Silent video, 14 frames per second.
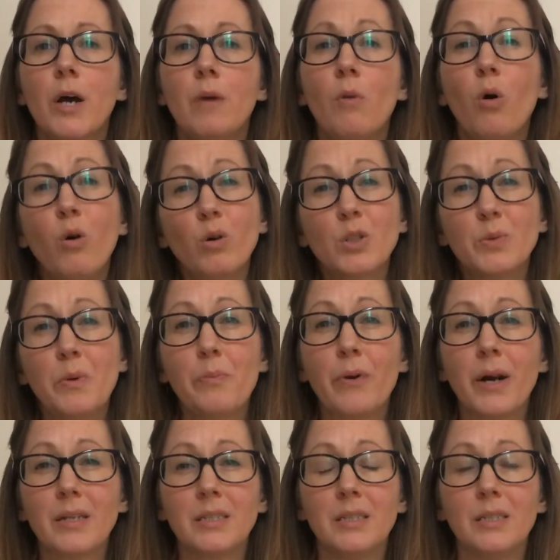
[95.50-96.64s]
ought to be
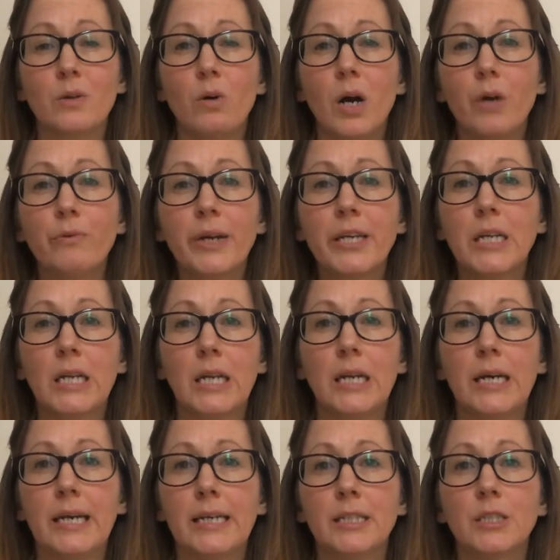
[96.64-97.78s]
practiced quite
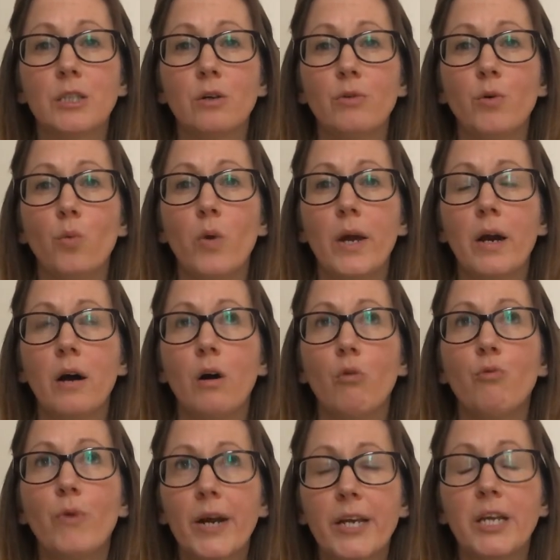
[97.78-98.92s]
regularly, so that we are
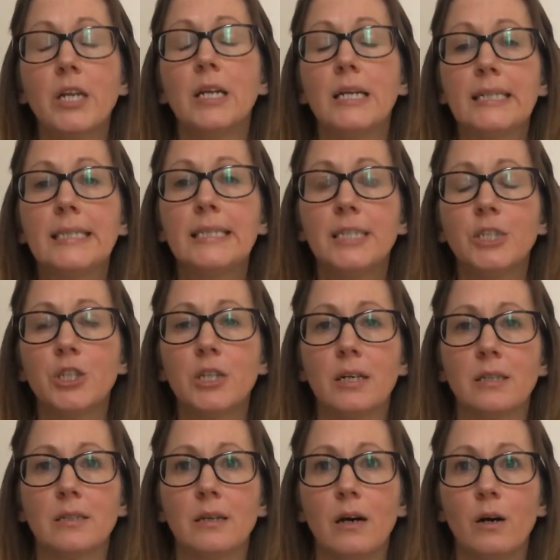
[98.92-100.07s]
regularly teaching
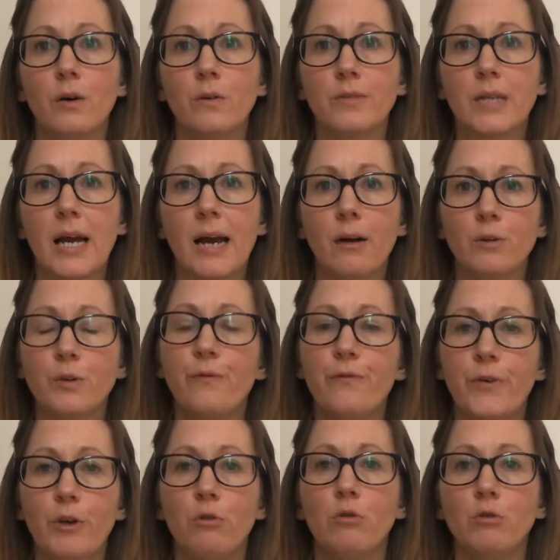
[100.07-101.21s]
ourselves how to
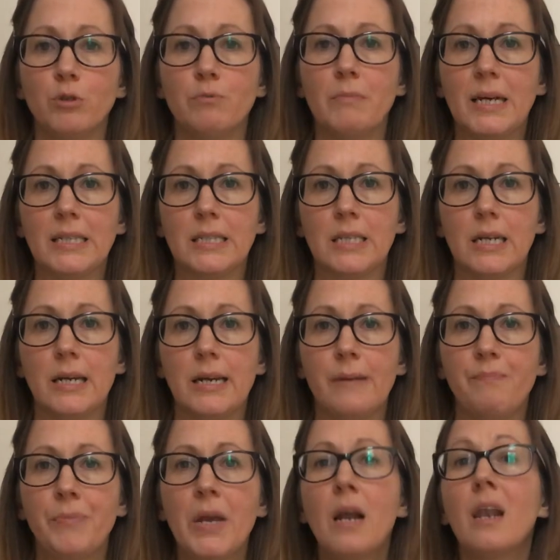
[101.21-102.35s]
feel good mentally.
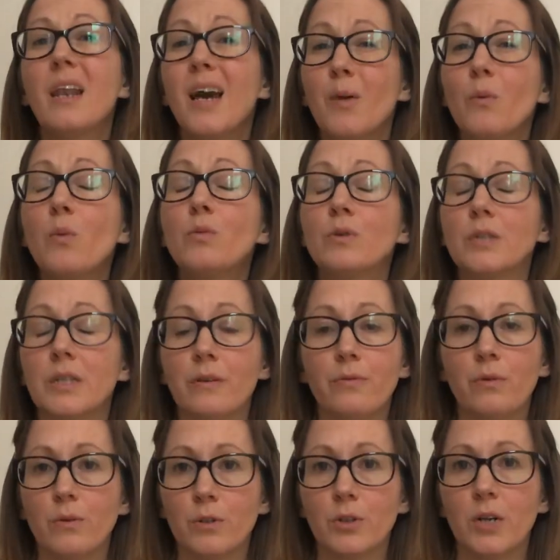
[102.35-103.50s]
Like we would if we
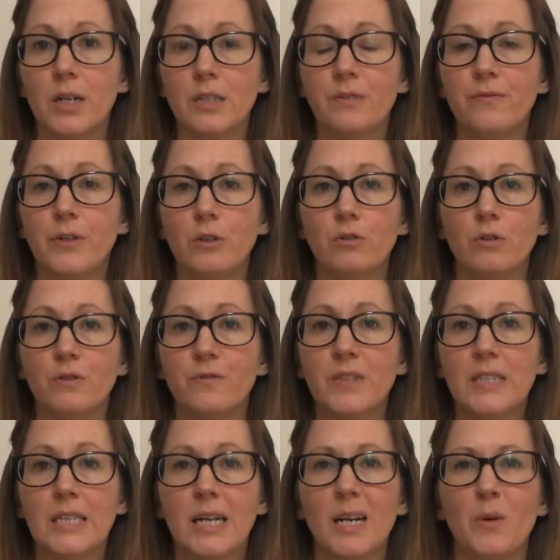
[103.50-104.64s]
were trying to feel good
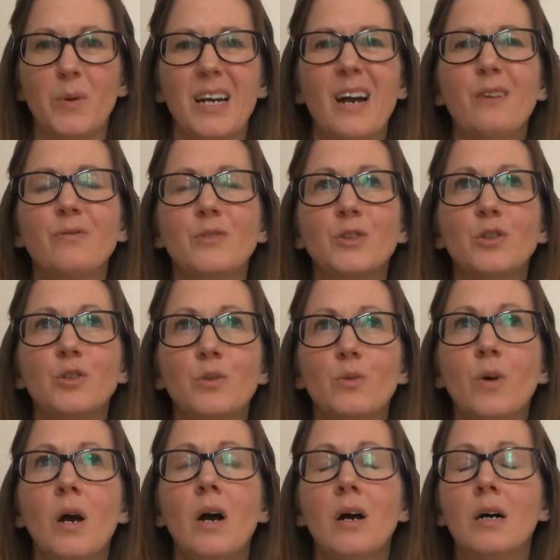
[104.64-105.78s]
physically, we'd have to do
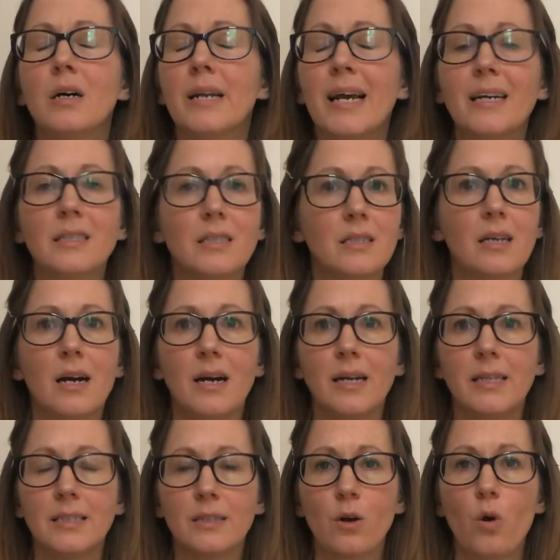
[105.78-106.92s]
an
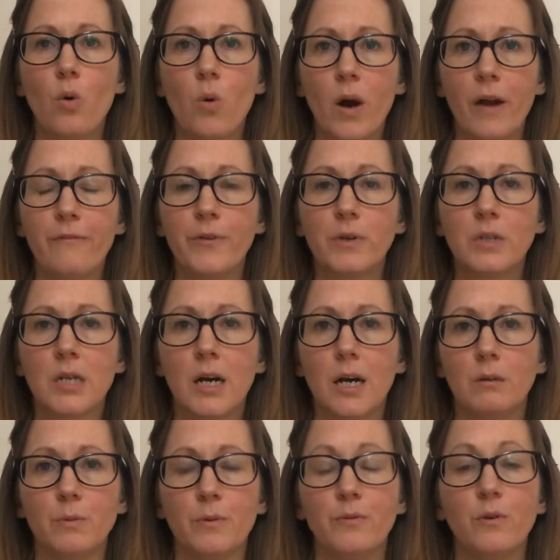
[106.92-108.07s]
exercise quite a few
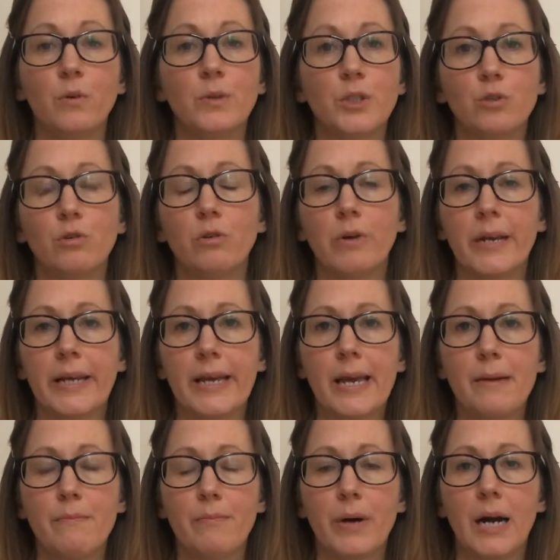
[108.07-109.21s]
times before we saw any
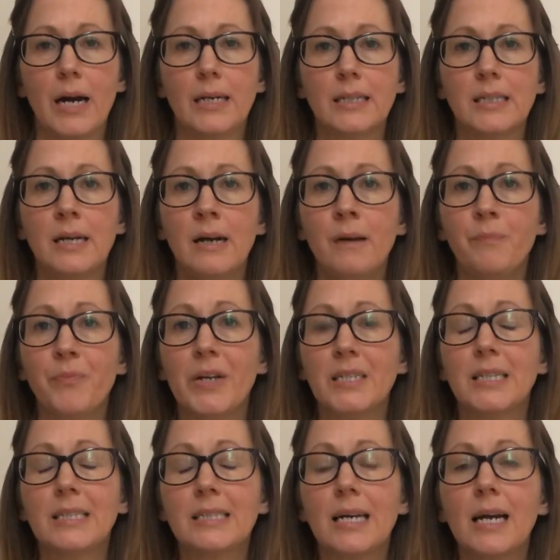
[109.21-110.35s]
impact. And it's
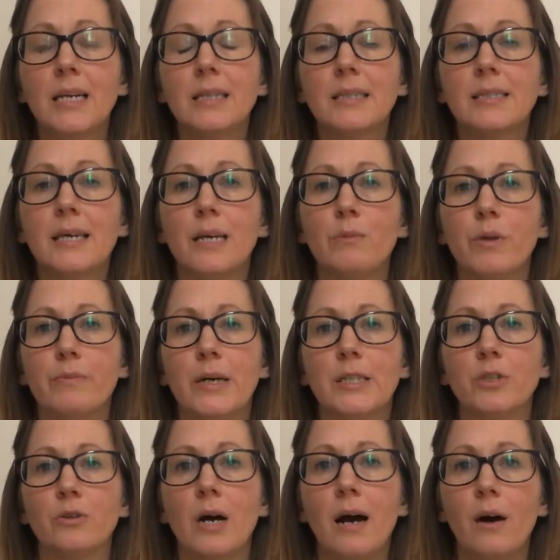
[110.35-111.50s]
exactly the same with
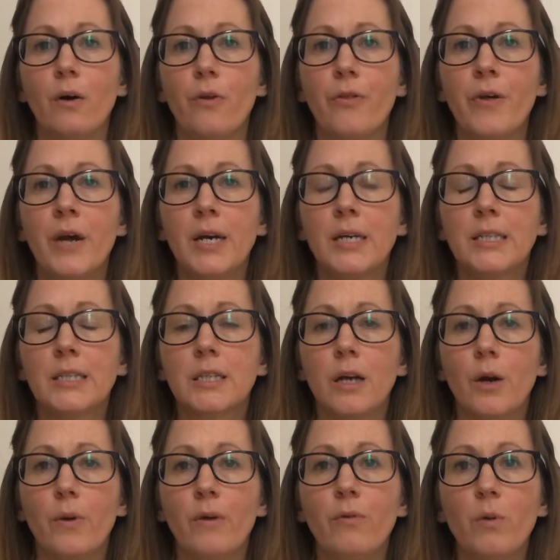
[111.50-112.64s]
mental health.
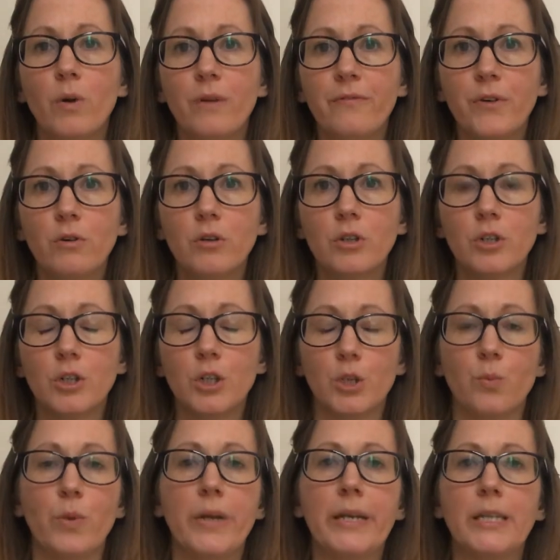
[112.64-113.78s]
So if we want to feel good,
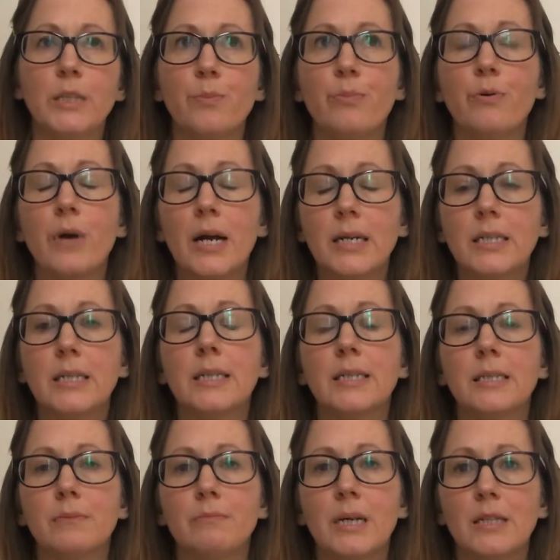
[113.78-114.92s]
we need to
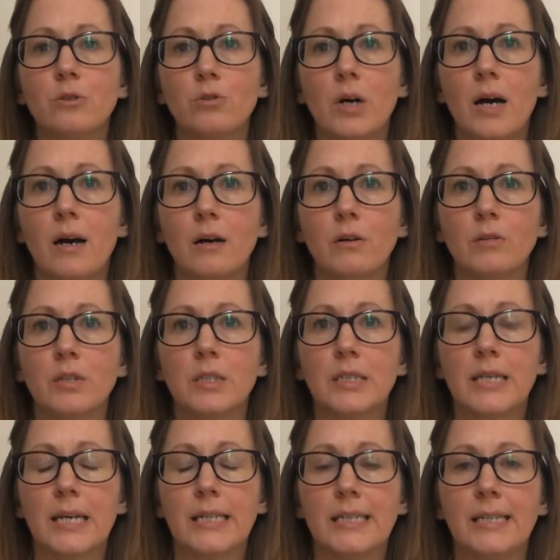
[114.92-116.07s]
practice mental health
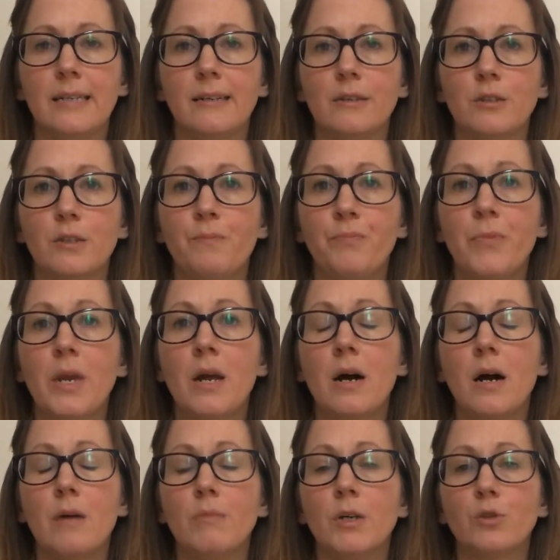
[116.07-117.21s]
techniques
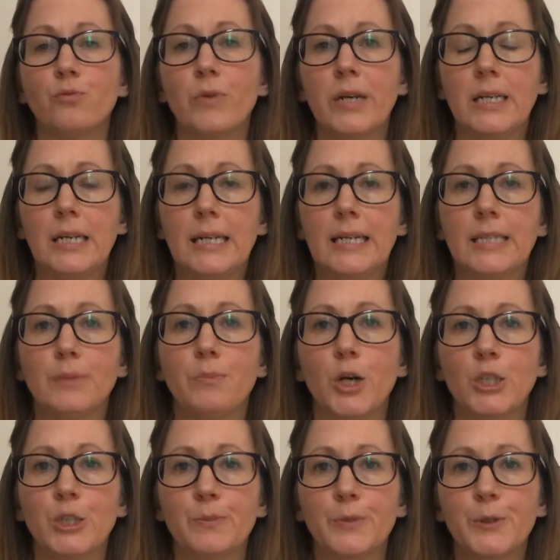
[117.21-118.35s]
as regularly as
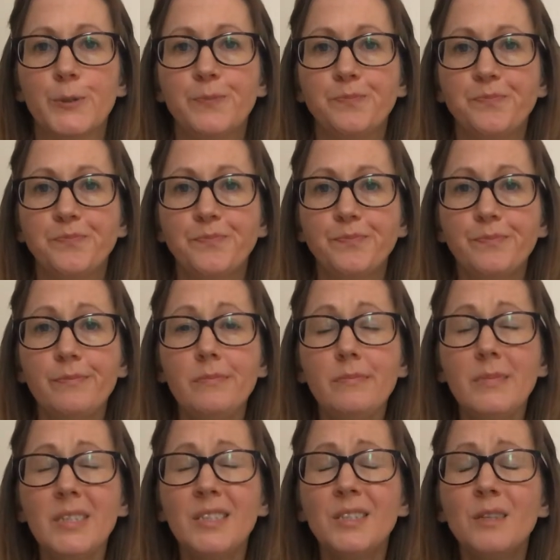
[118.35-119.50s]
possible.
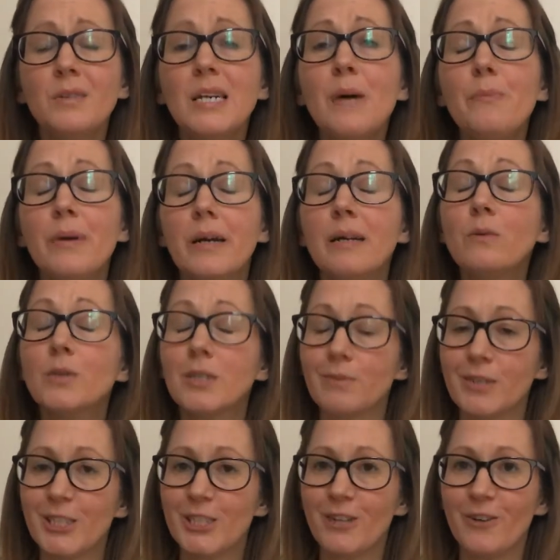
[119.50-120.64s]
So tapping, which I'm
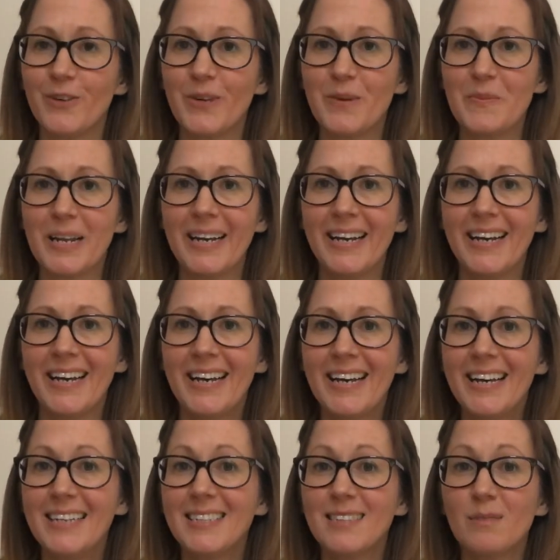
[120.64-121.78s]
going to show you in a minute,
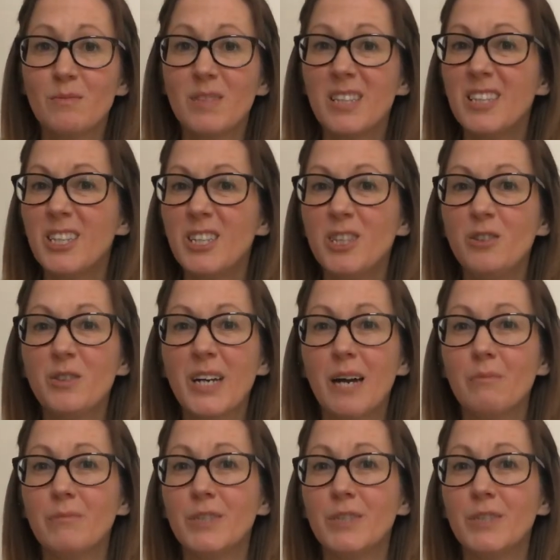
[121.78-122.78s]
is something that you can be